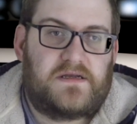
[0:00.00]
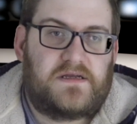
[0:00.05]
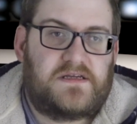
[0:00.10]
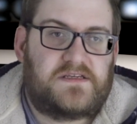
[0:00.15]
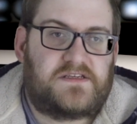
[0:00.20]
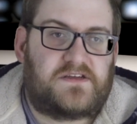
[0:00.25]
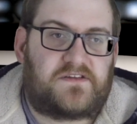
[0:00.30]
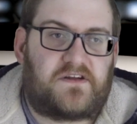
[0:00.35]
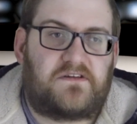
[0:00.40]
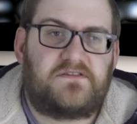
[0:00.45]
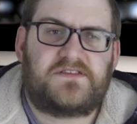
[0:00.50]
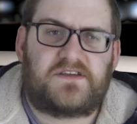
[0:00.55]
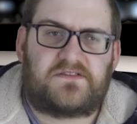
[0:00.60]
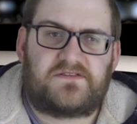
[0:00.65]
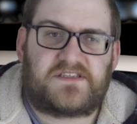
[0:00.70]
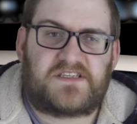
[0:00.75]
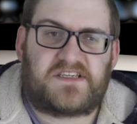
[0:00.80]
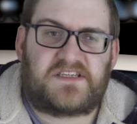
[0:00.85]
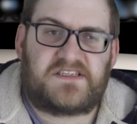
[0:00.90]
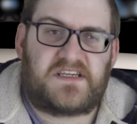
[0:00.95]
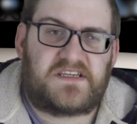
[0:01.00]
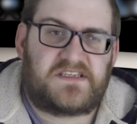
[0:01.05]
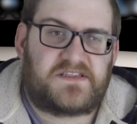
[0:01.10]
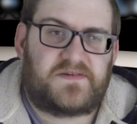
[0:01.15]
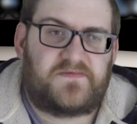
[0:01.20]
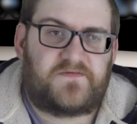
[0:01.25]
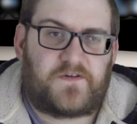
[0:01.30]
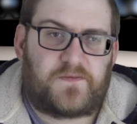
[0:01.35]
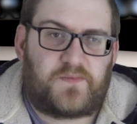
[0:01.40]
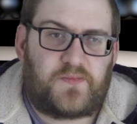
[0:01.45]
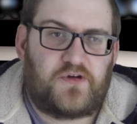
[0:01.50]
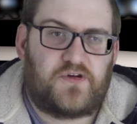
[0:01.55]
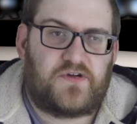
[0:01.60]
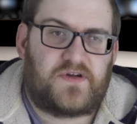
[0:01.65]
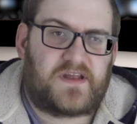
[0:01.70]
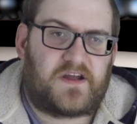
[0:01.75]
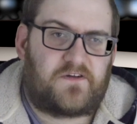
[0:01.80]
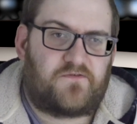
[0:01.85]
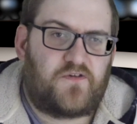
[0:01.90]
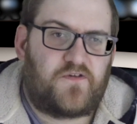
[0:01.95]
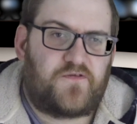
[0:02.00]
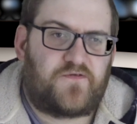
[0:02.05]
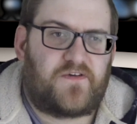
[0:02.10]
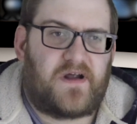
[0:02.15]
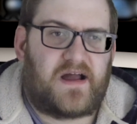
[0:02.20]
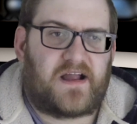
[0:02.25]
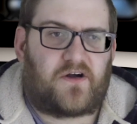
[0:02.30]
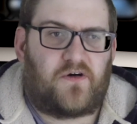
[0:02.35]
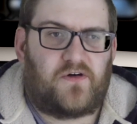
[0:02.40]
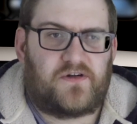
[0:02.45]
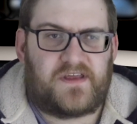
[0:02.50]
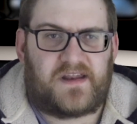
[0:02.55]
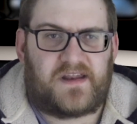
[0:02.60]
So it turns out there's a system for putting a roof rack on